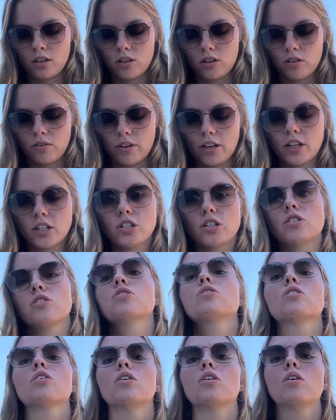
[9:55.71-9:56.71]
go catch
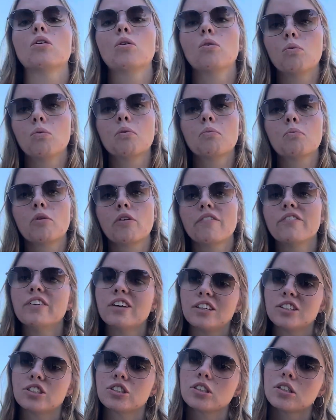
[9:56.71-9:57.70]
us one more
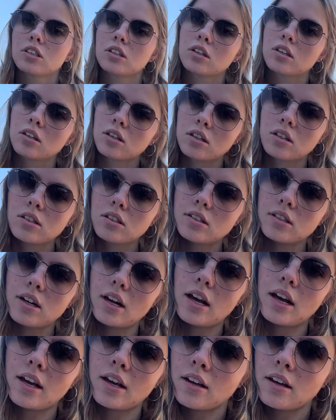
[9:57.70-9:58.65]
fish today.